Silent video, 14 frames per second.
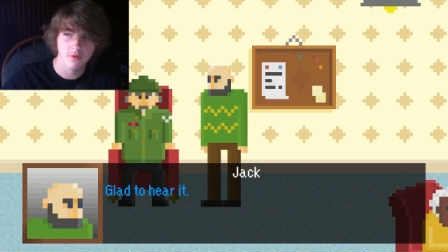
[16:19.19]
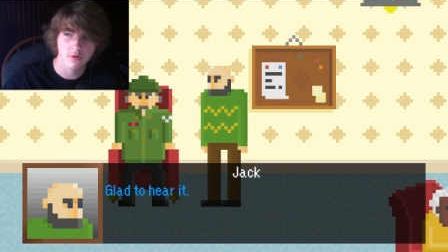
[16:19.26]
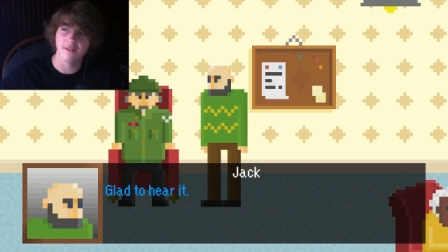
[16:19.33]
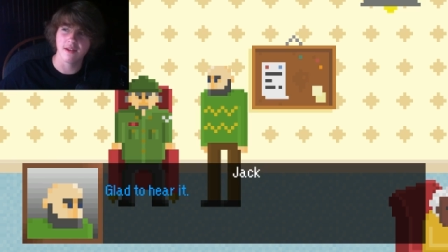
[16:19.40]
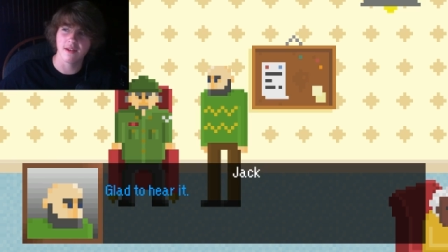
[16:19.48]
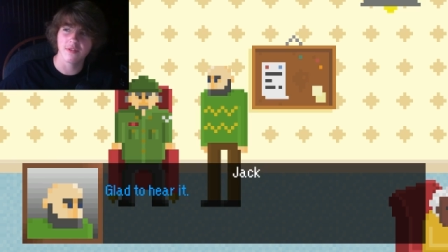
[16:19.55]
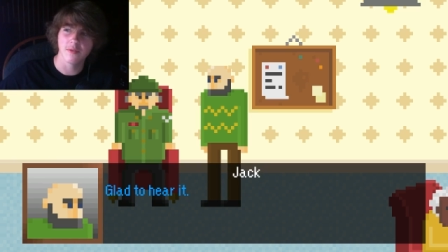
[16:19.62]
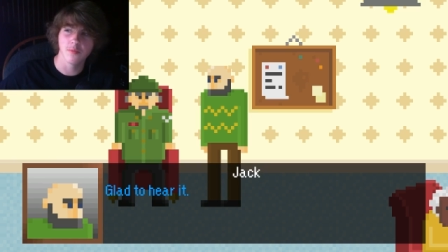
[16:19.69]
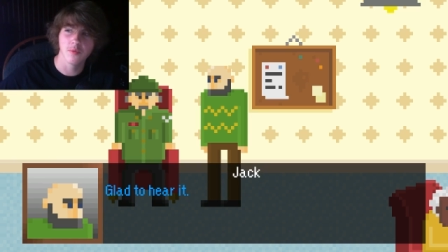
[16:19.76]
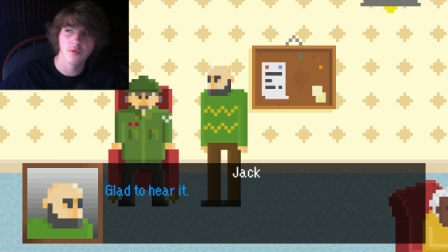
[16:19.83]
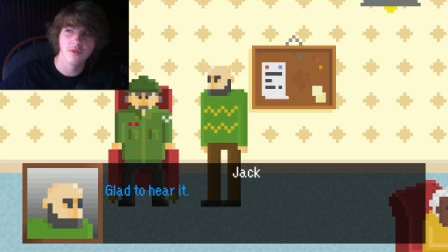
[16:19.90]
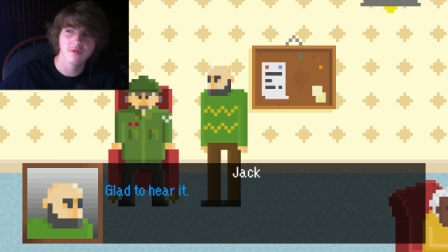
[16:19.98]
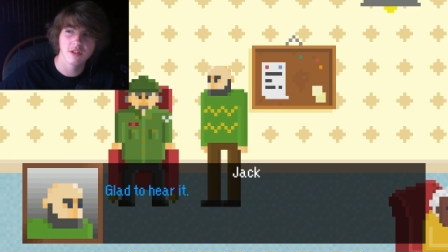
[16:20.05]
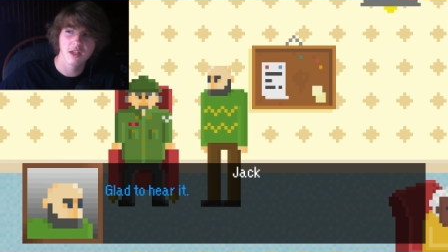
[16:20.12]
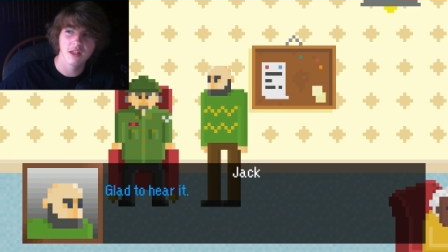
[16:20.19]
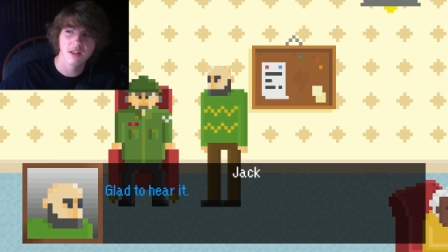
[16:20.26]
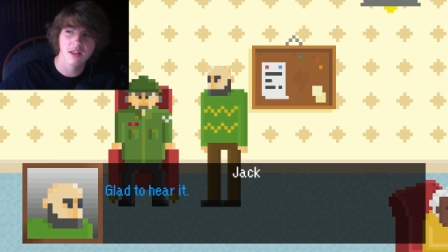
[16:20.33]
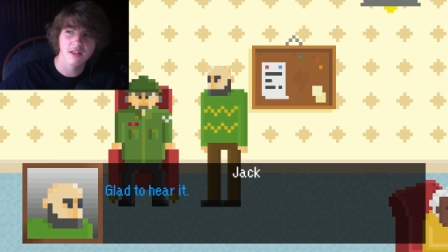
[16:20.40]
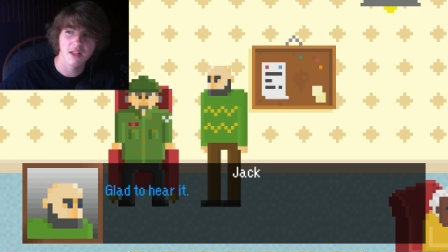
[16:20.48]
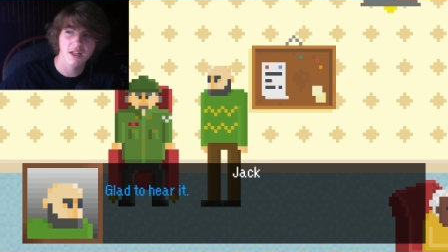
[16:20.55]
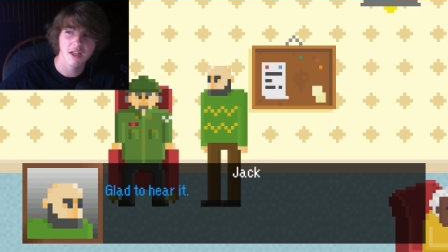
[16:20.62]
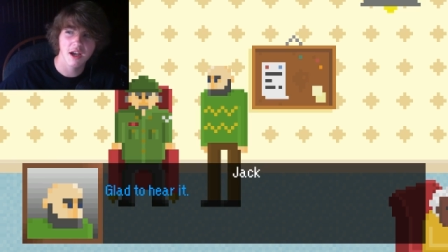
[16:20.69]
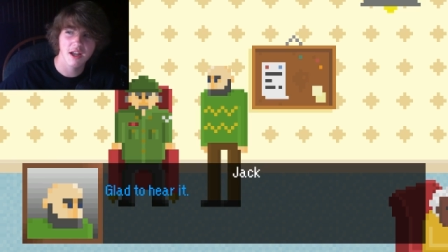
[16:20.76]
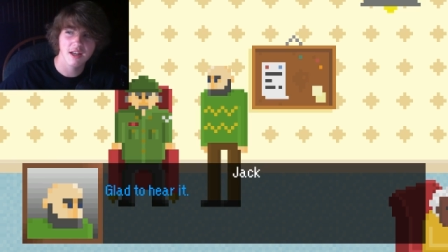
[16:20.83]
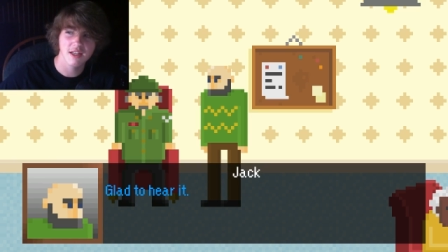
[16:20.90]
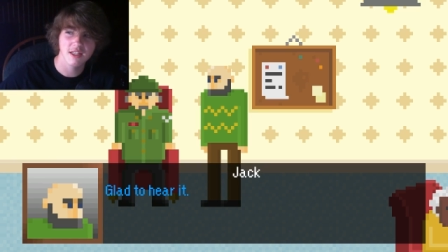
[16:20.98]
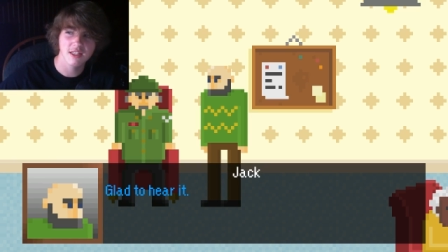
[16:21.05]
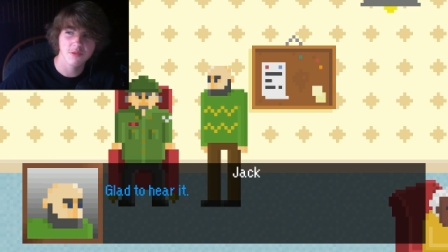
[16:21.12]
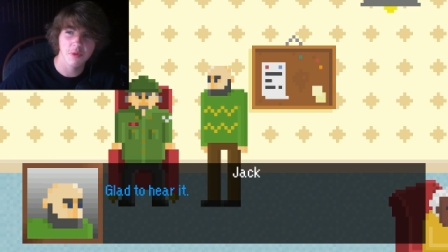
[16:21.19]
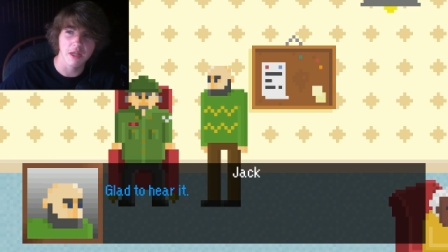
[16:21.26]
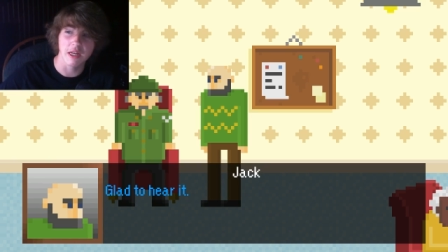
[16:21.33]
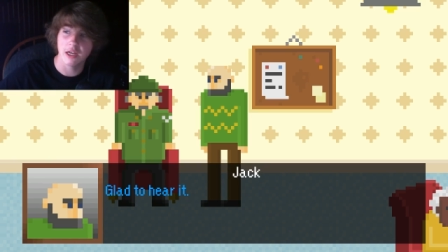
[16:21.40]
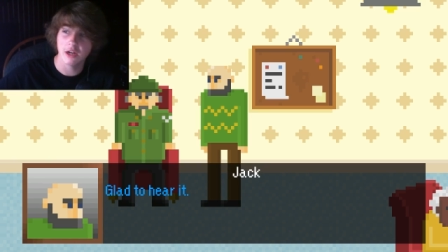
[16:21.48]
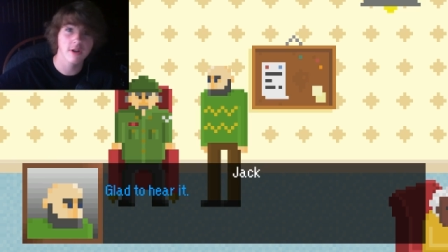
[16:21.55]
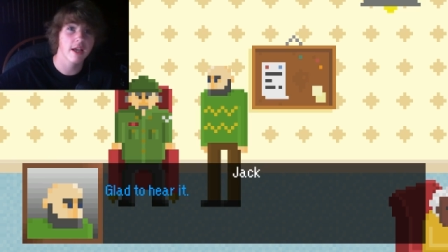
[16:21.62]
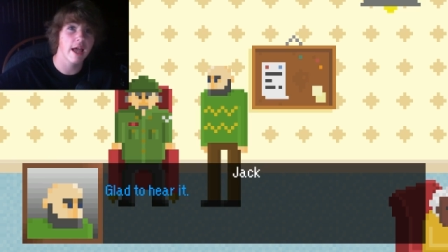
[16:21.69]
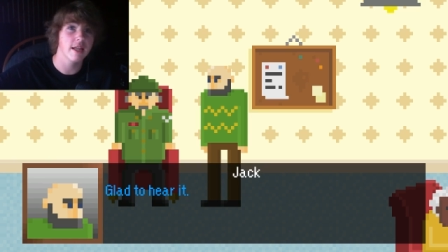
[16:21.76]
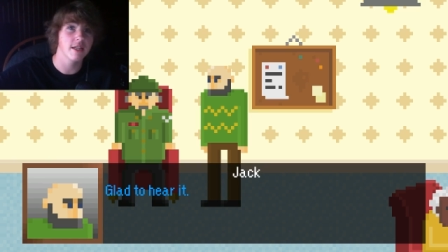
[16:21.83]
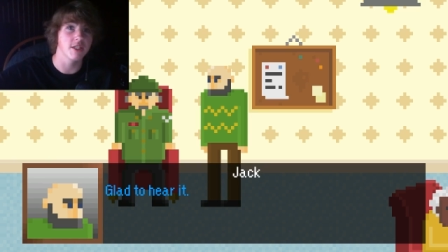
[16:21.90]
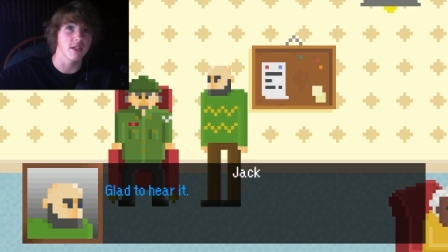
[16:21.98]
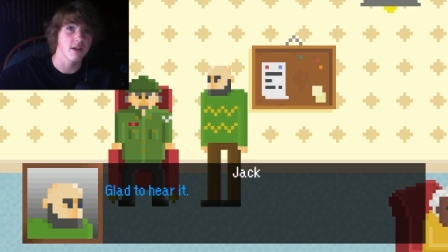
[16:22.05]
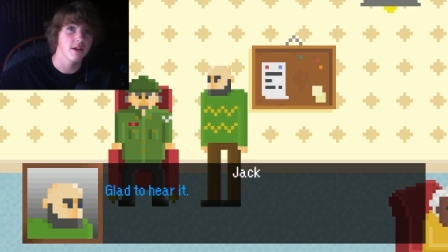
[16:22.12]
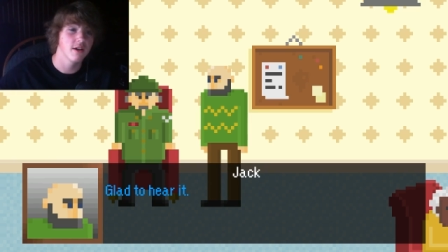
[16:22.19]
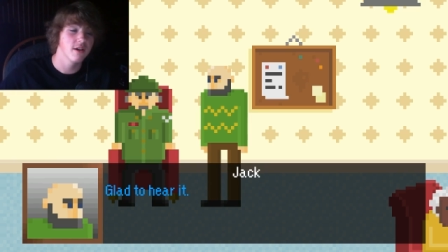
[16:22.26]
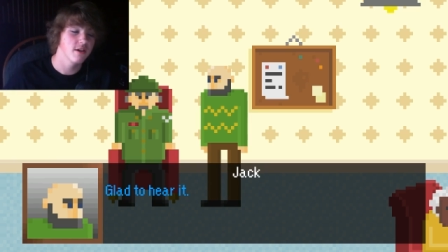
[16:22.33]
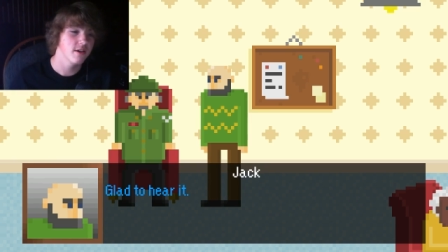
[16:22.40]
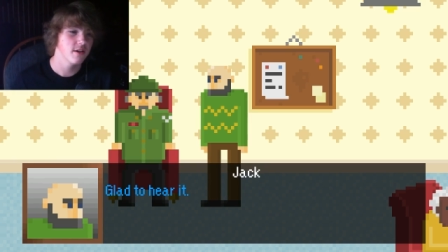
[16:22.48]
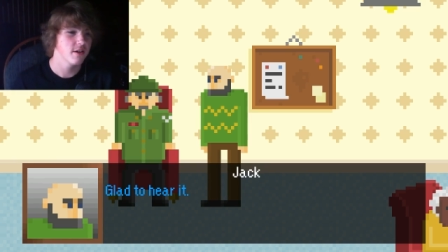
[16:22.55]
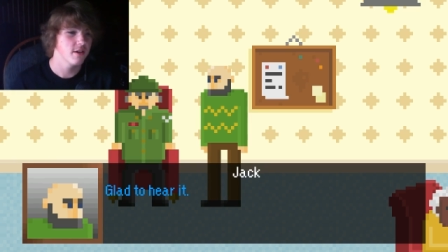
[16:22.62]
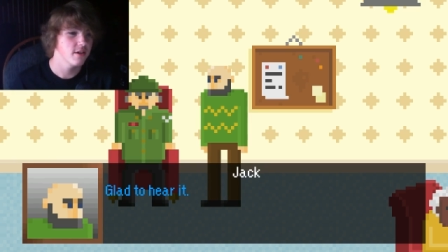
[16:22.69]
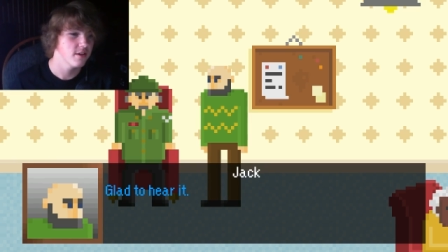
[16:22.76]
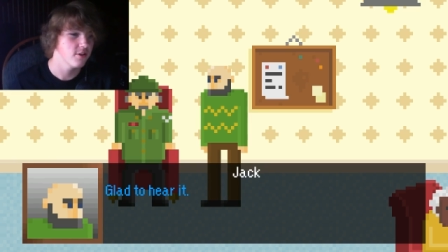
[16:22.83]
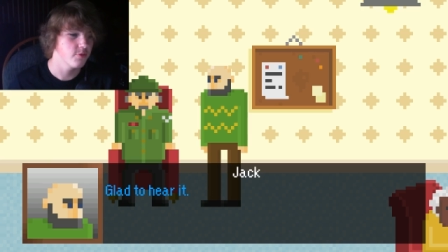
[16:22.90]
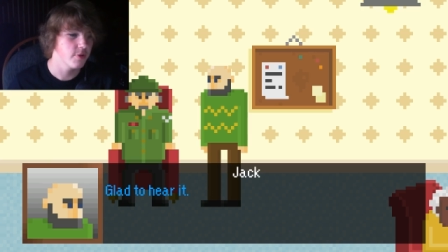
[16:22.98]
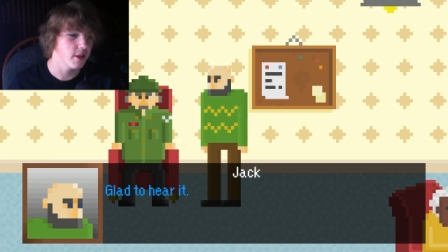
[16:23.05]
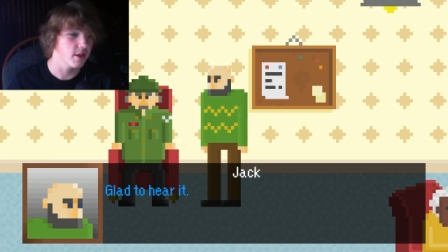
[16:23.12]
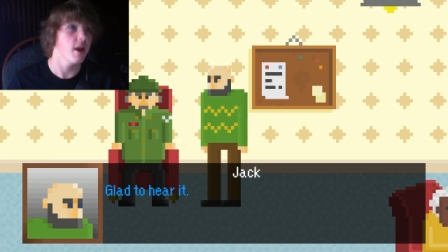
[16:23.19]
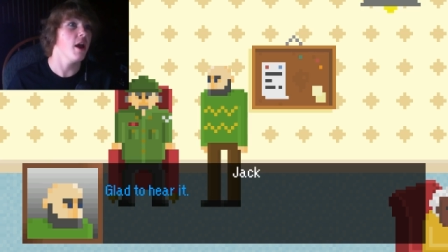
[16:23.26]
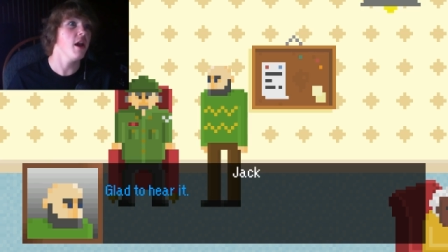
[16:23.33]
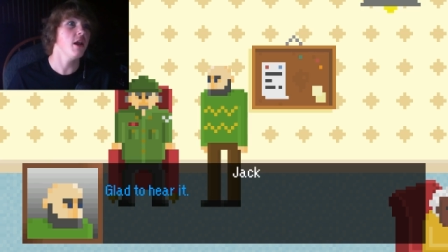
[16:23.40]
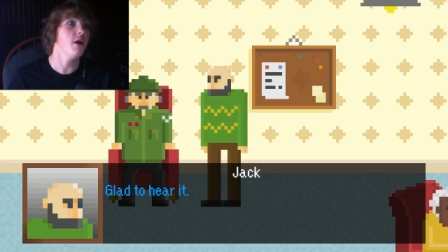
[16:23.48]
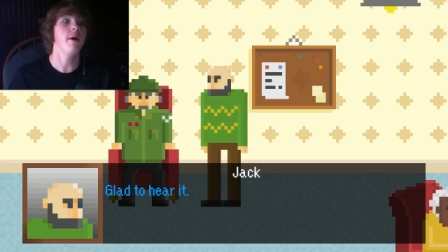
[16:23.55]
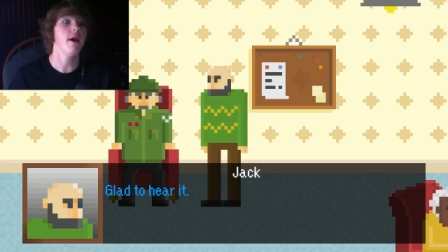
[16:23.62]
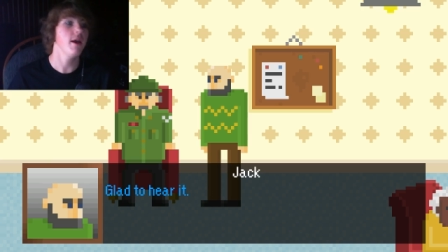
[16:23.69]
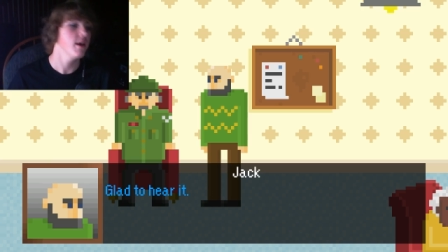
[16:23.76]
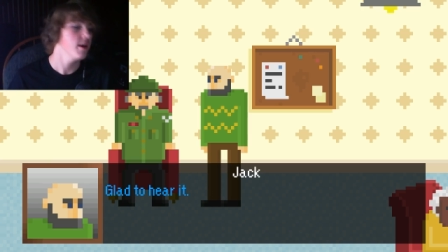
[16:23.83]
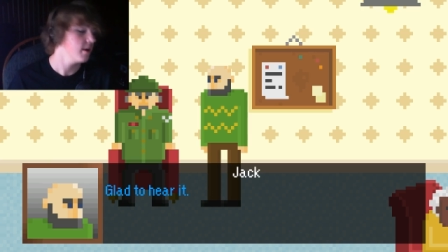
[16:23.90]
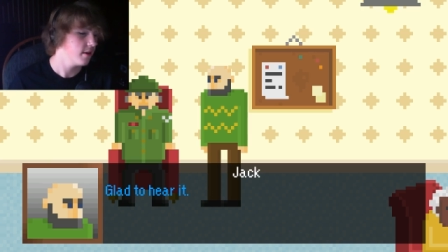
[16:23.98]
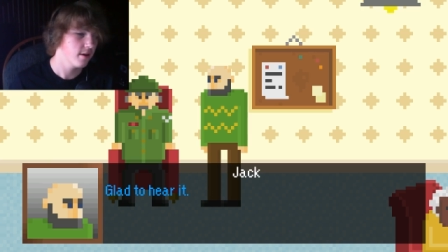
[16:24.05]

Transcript: If it moves like the tiniest bit, he'll catch it. He'll be like, enemy!